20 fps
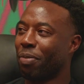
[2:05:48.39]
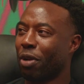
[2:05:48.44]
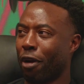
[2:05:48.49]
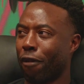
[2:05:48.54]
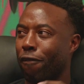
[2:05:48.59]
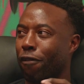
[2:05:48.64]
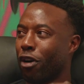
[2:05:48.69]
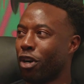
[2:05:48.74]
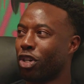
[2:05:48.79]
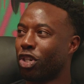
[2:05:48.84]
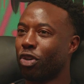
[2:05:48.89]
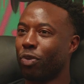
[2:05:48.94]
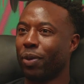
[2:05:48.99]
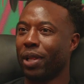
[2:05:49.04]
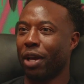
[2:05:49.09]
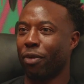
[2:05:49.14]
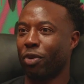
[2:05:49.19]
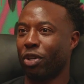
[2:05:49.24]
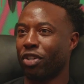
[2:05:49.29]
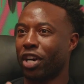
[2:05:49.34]
But our first two,
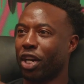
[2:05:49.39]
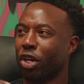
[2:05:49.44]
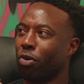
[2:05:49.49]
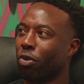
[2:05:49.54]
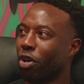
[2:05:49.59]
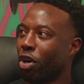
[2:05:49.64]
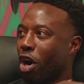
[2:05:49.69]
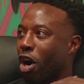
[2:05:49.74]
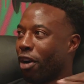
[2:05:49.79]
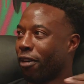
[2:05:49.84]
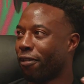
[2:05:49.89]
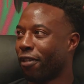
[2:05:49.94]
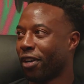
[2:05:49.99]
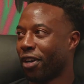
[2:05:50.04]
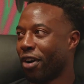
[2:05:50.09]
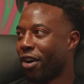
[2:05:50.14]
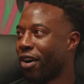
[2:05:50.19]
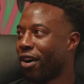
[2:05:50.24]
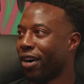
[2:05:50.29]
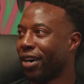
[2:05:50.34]
we tried to go guard
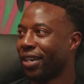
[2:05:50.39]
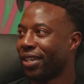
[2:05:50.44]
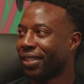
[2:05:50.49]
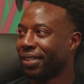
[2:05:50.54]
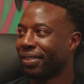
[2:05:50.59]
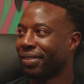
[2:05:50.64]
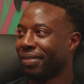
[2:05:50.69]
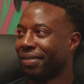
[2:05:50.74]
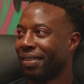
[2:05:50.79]
for guard.